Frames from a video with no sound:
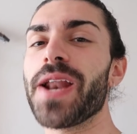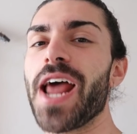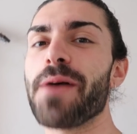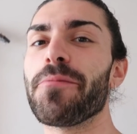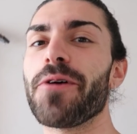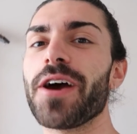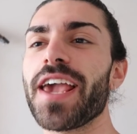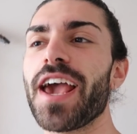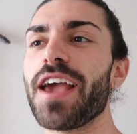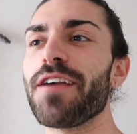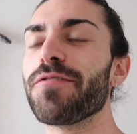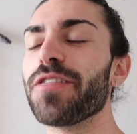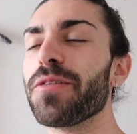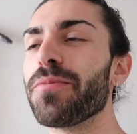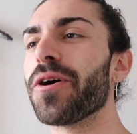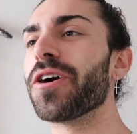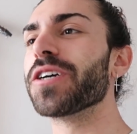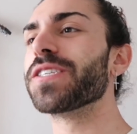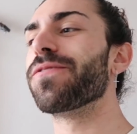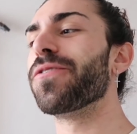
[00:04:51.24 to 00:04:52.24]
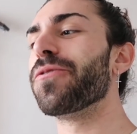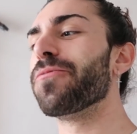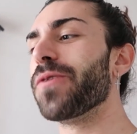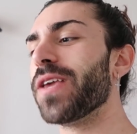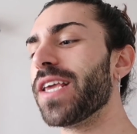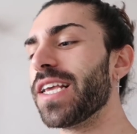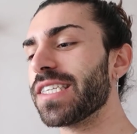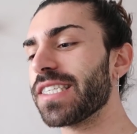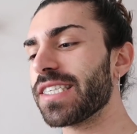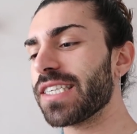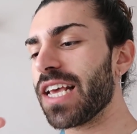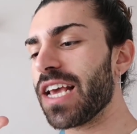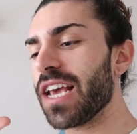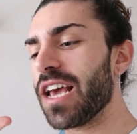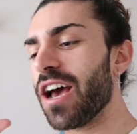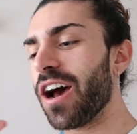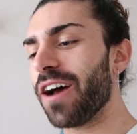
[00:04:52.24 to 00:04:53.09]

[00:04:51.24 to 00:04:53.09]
been MIA for the past few weeks.